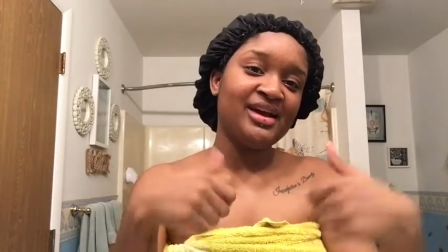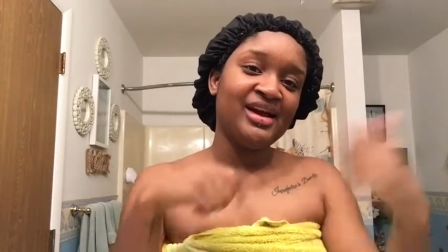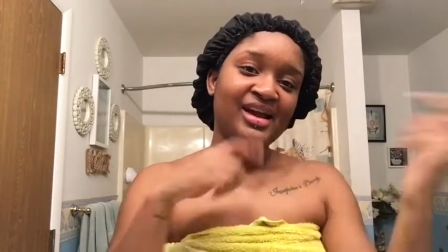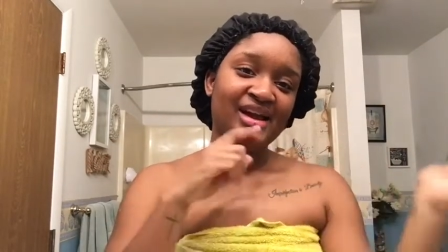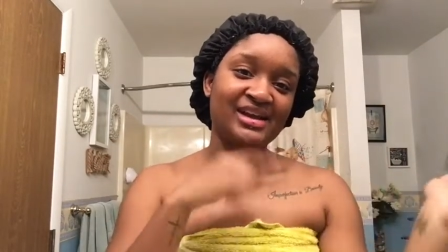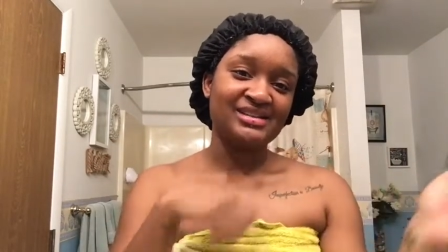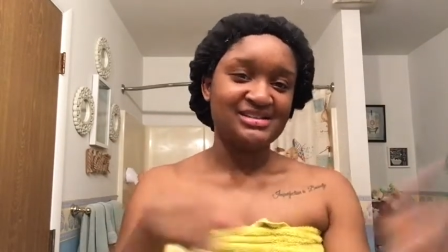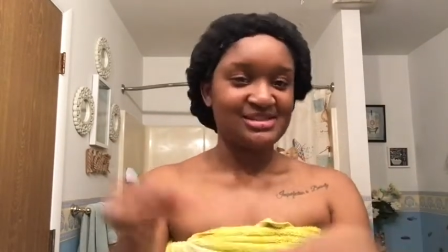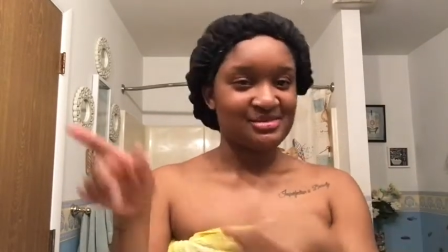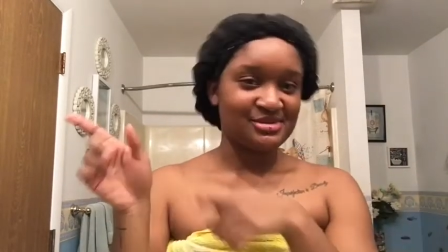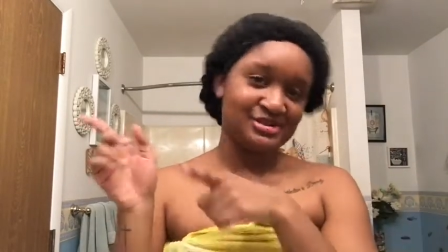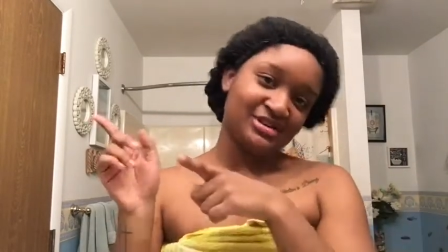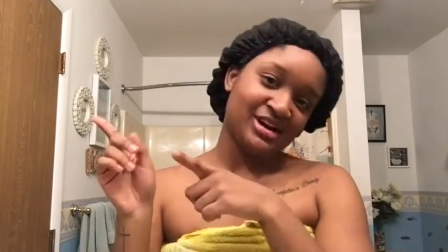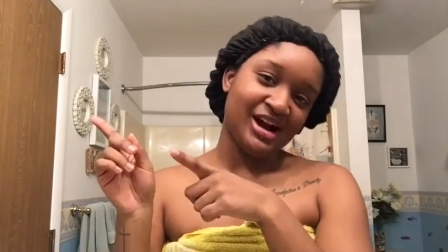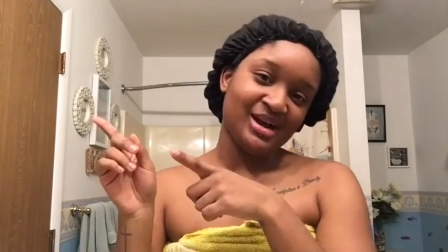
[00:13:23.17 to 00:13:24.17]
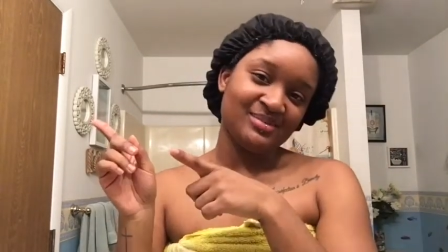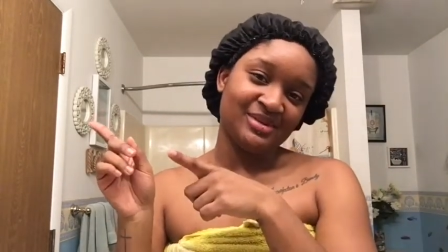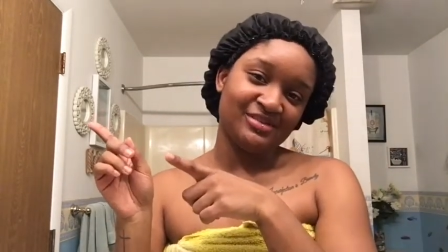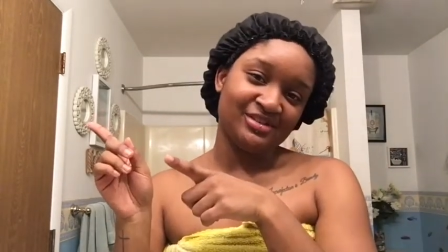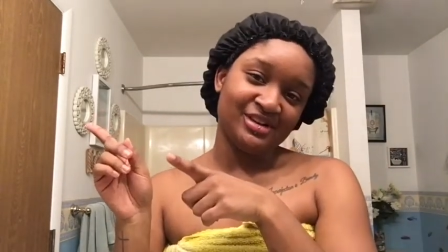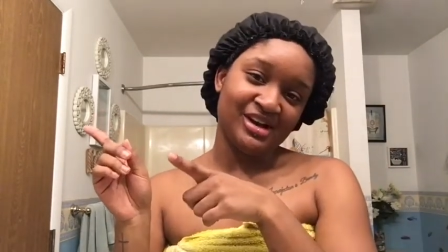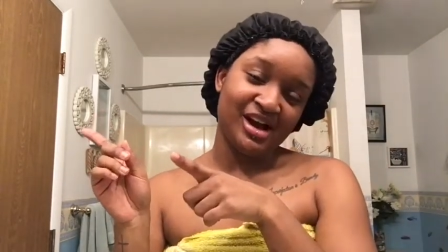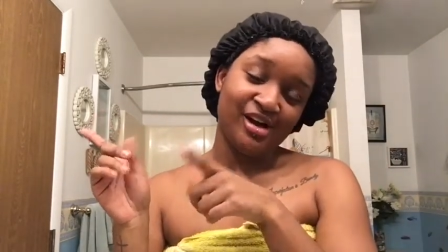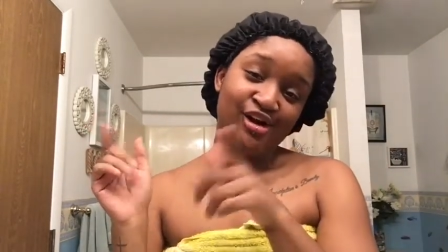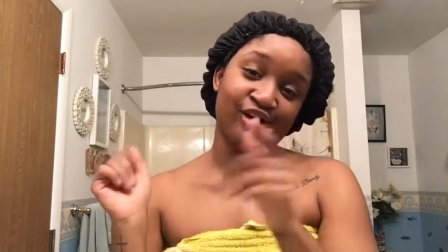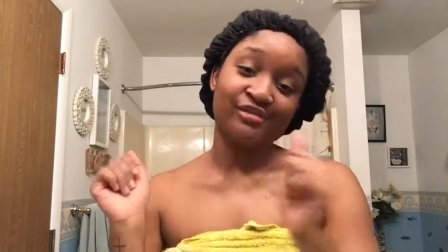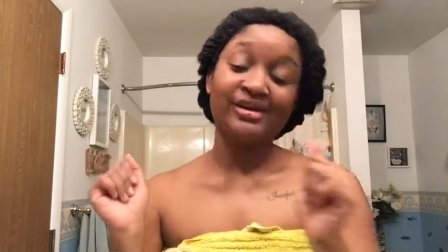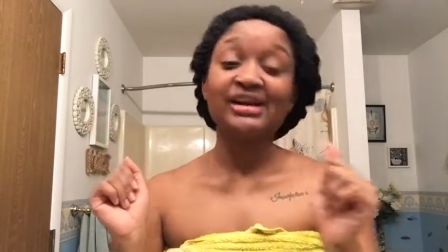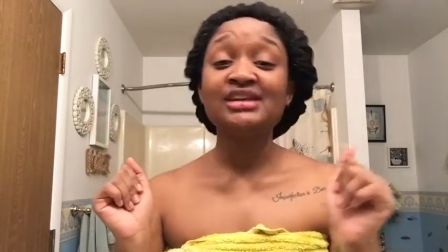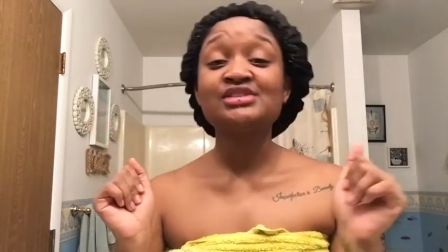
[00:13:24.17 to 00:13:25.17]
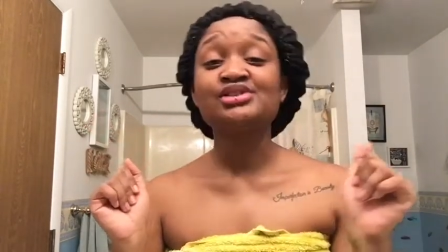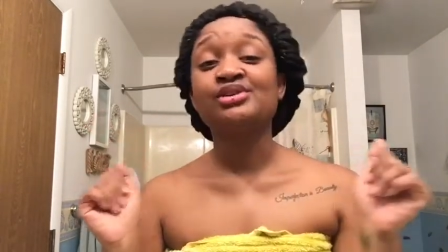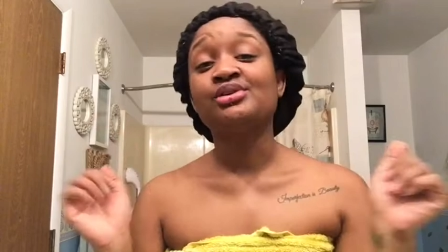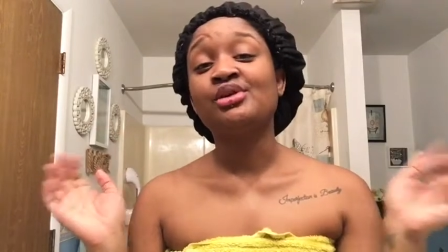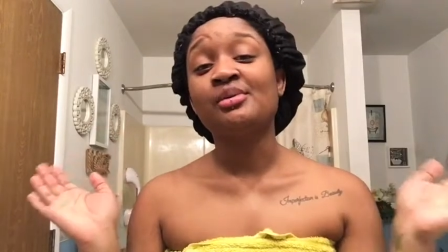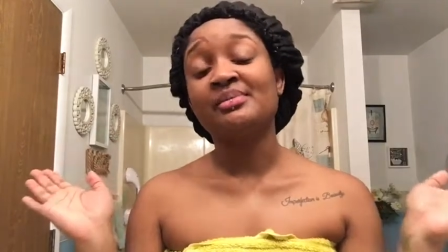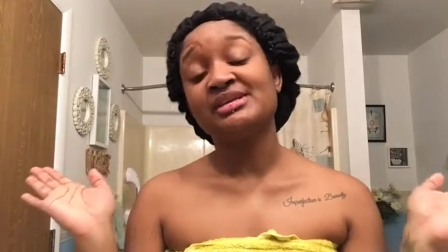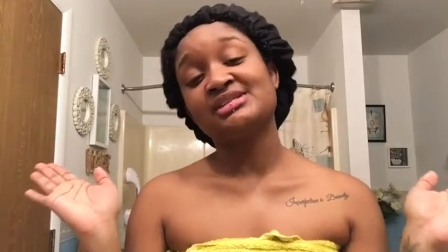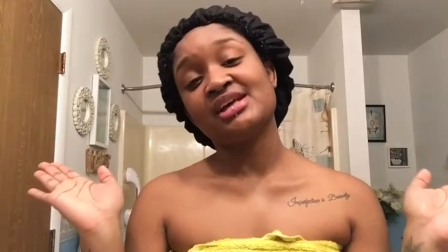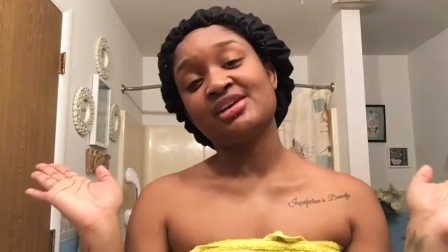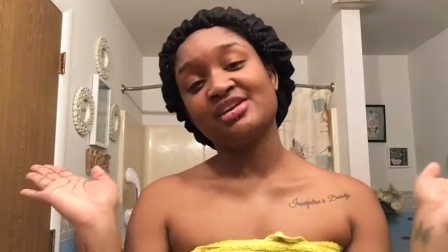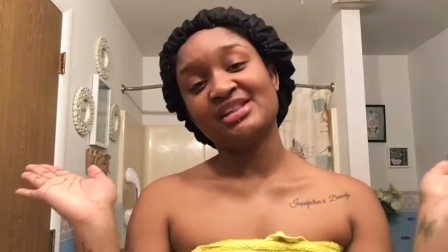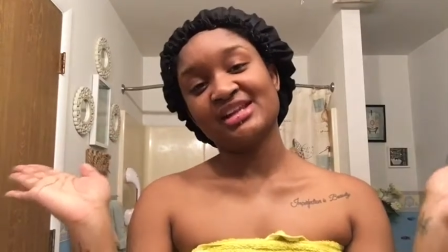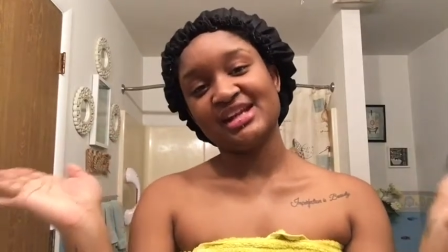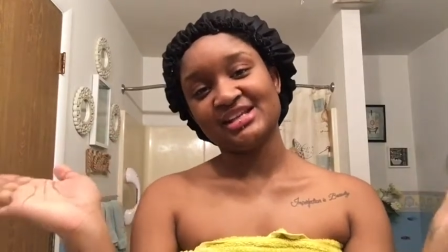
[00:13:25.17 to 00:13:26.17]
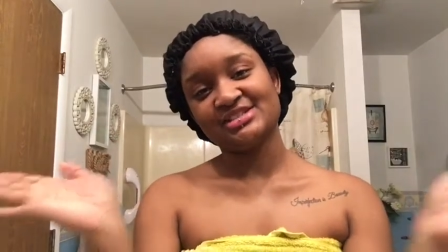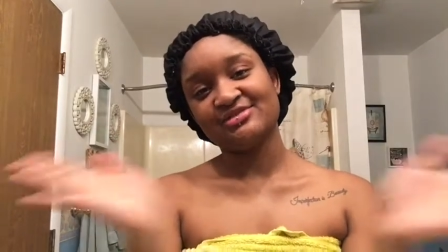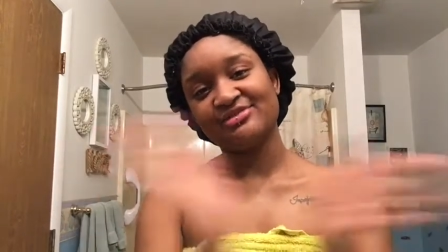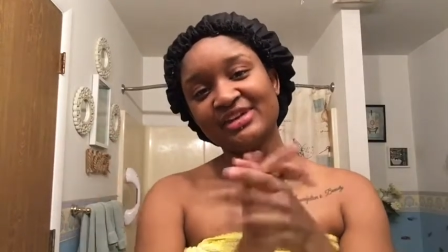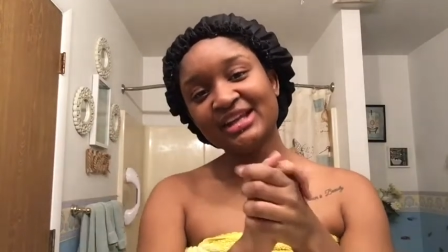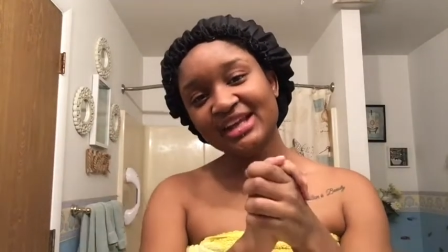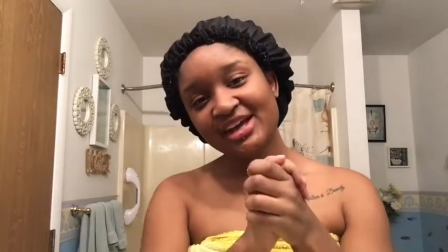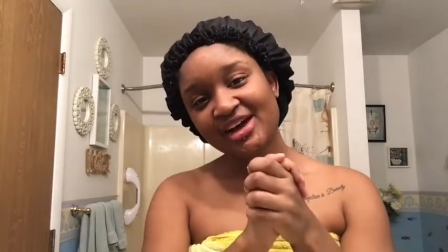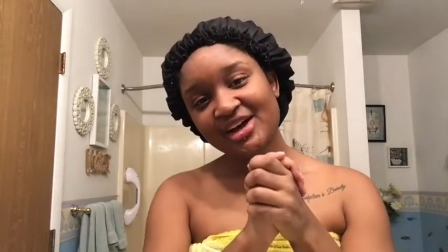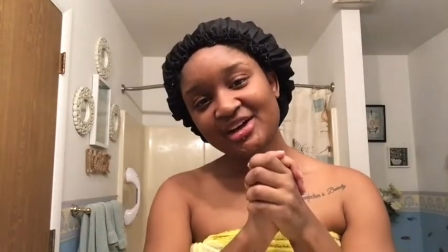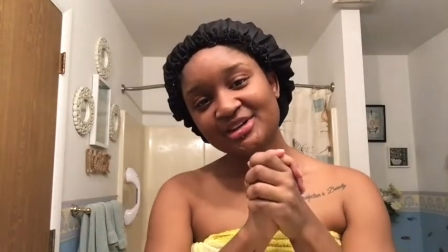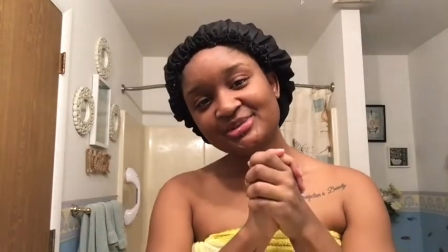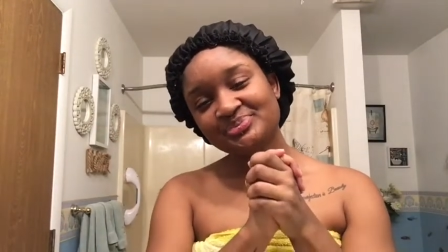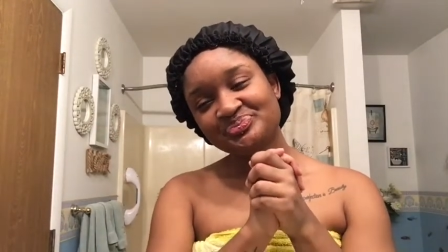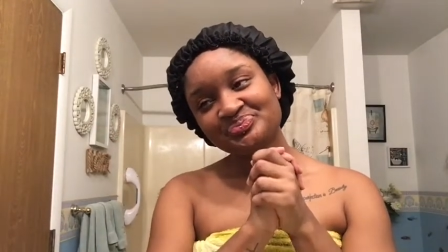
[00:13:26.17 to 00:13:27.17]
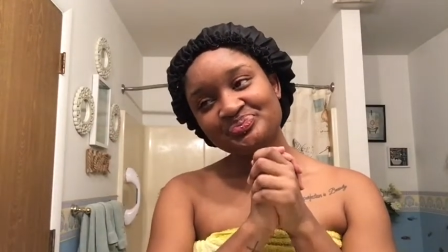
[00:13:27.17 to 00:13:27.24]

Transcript: and subscribe if you're not already so you don't miss out on the next video.